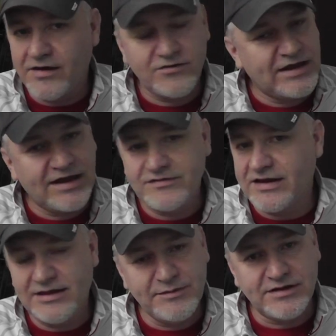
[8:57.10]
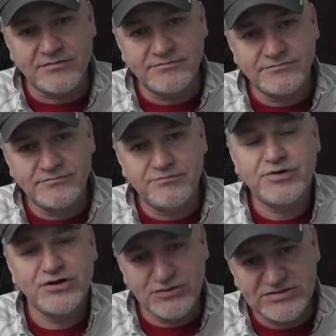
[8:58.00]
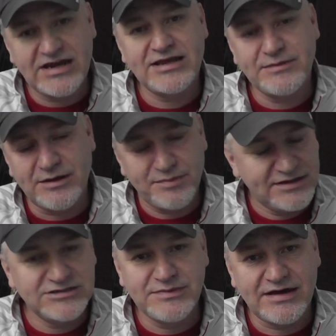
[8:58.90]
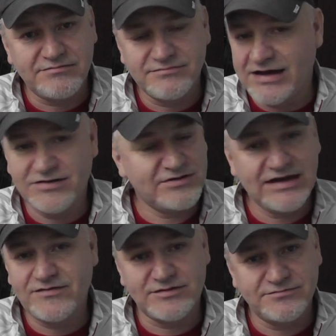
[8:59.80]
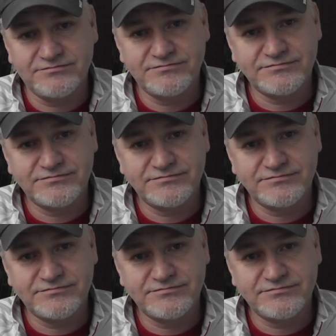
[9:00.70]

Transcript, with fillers: I don't have that email. Produce that email, please, Matt. I don't have it.